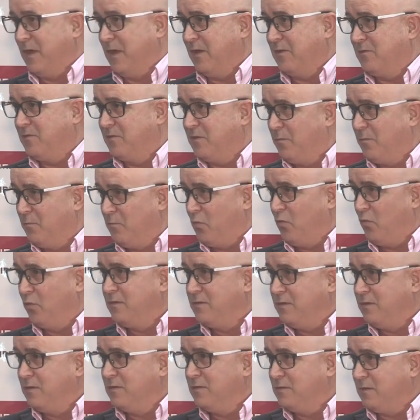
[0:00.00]
At some
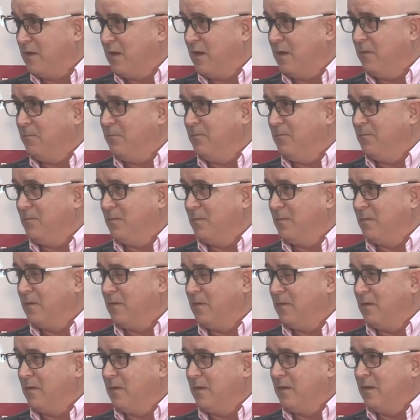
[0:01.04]
point in time,
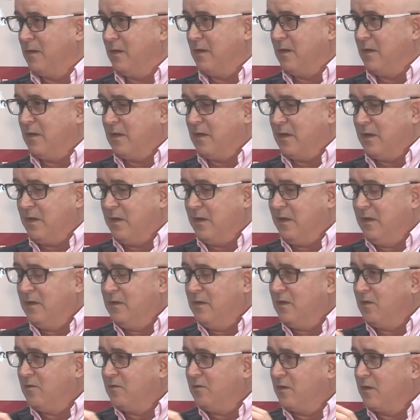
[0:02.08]

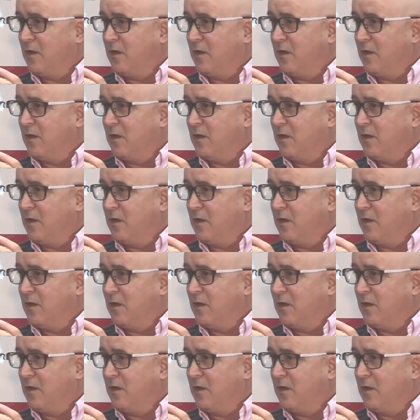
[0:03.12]
India's